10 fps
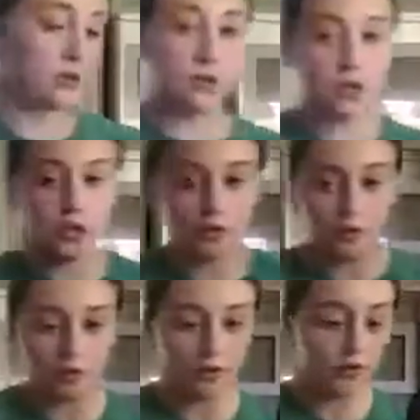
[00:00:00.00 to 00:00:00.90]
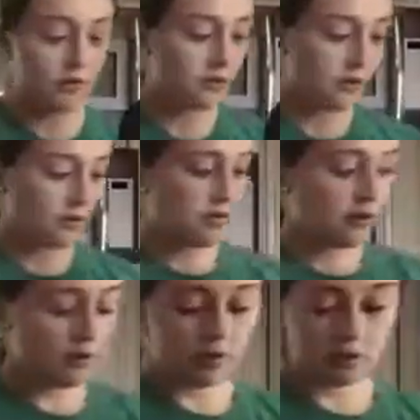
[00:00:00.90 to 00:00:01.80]
do
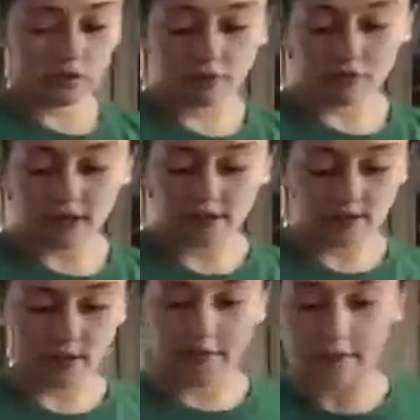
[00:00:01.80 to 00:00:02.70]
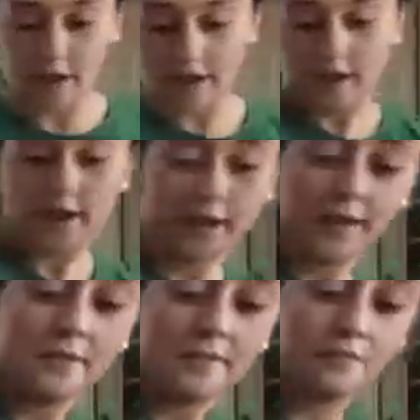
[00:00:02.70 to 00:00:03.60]
the rest of my
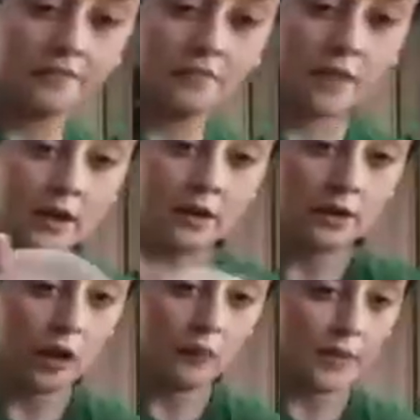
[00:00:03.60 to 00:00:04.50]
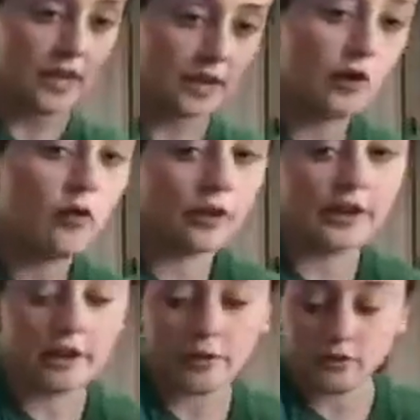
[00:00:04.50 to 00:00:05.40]
no-bake
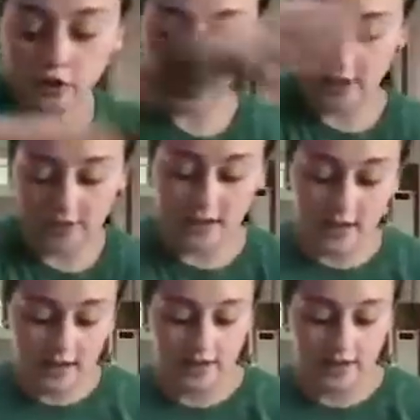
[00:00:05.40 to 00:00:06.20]
Oreo cheesecake.